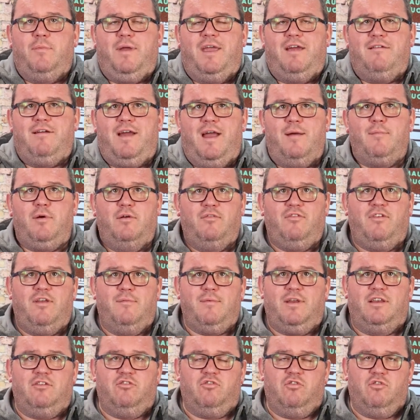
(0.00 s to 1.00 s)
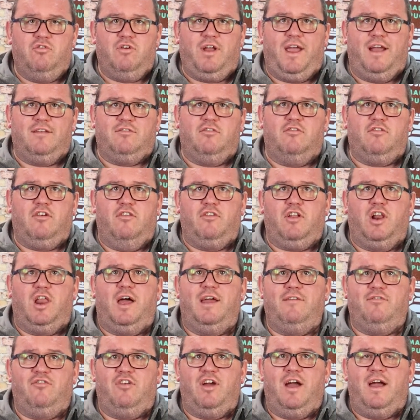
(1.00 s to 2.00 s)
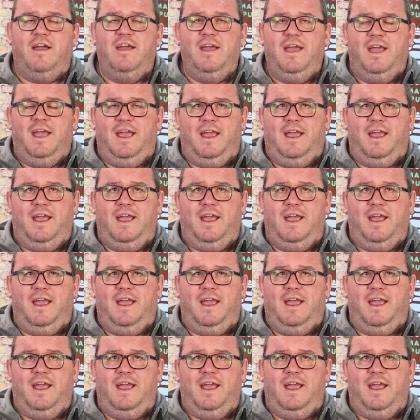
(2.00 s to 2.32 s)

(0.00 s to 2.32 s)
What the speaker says: here at MOT Manager or gets us on the live chat.